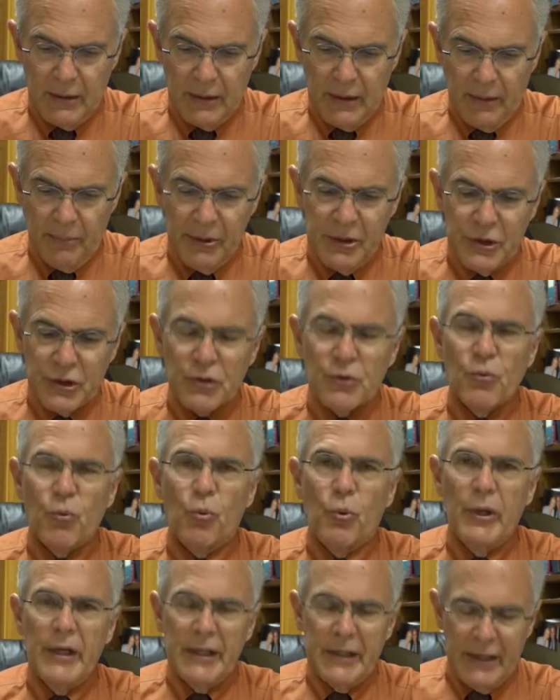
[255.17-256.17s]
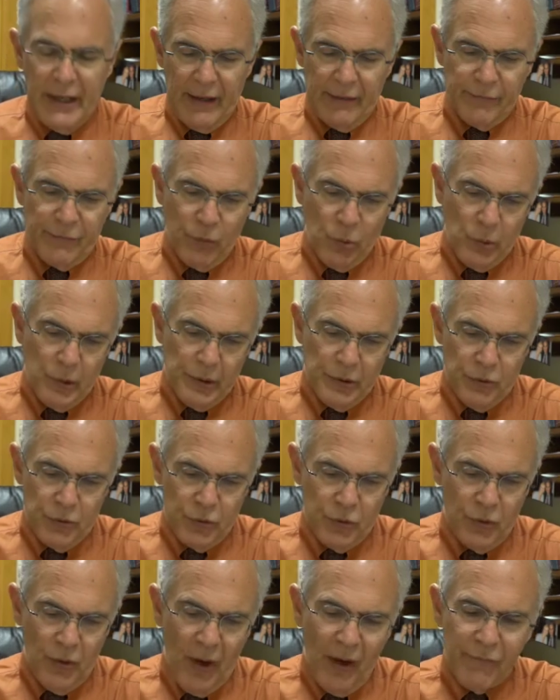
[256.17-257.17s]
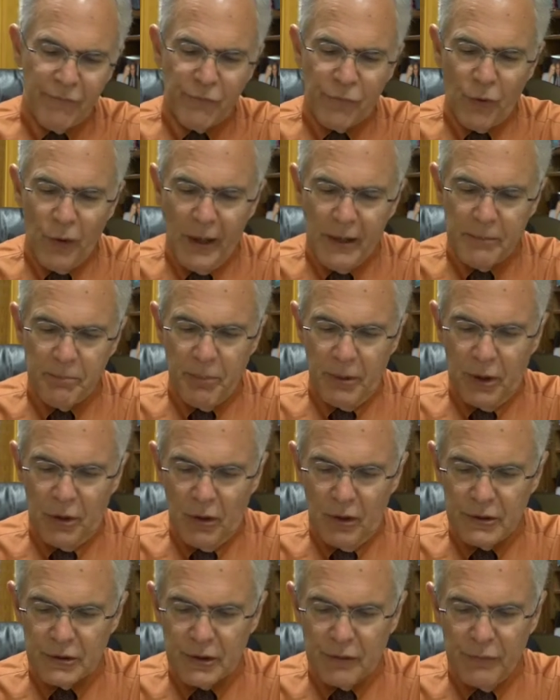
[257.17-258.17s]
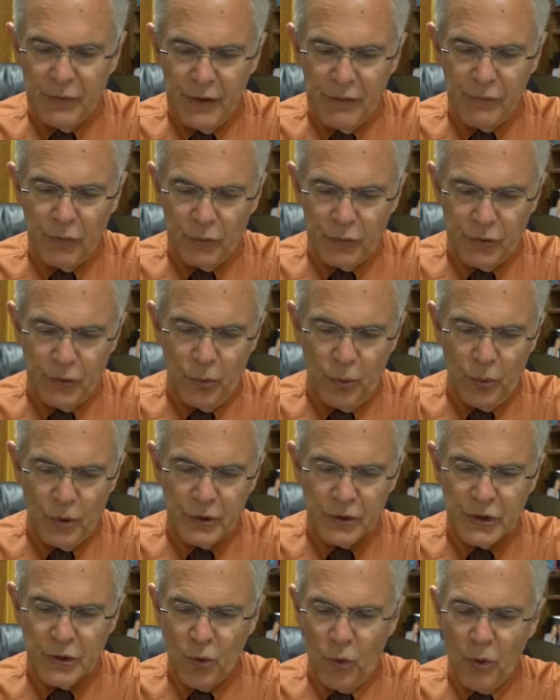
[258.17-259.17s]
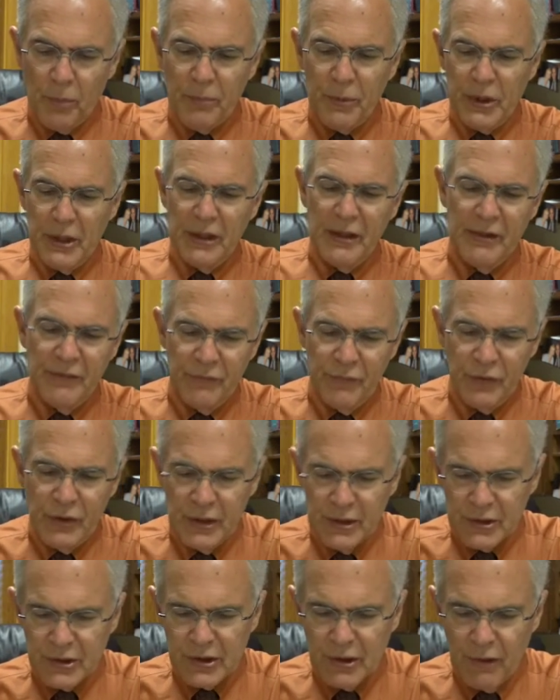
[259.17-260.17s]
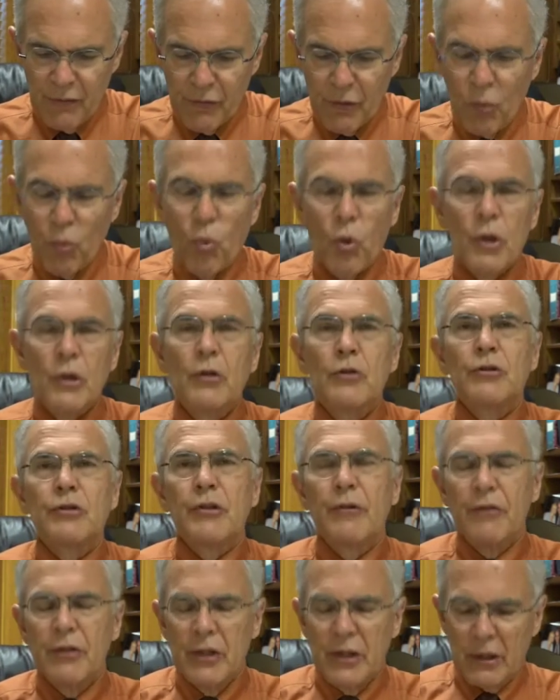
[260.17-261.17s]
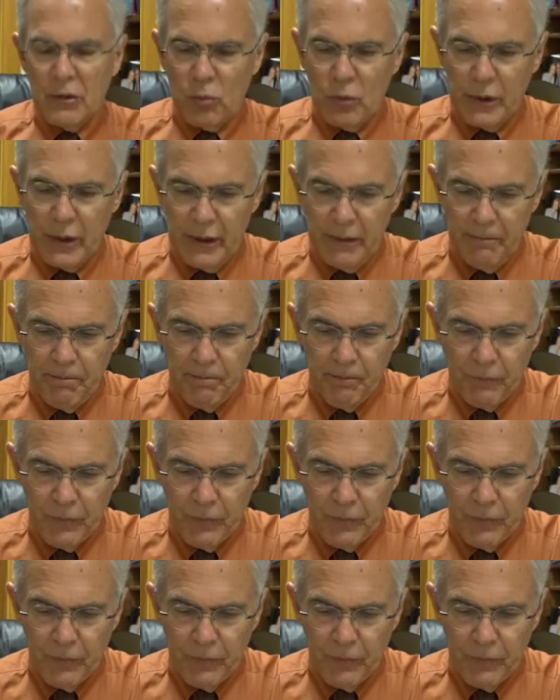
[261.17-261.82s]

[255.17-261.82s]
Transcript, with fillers: Let me just read that for you. Do not fret because of evildoers, nor be envious of the workers of iniquity,